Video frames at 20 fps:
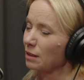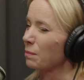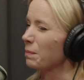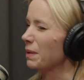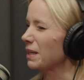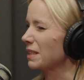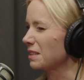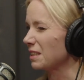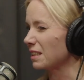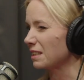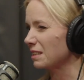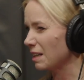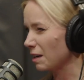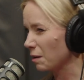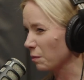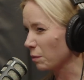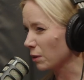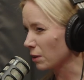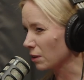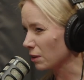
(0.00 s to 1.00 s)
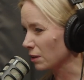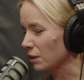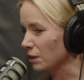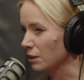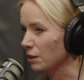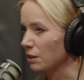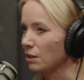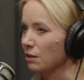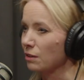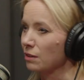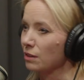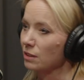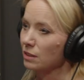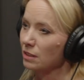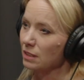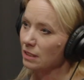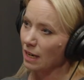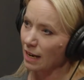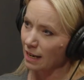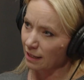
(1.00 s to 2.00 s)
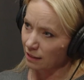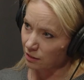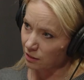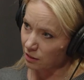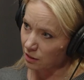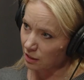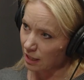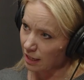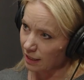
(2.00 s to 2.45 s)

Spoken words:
based on network or, their doctor's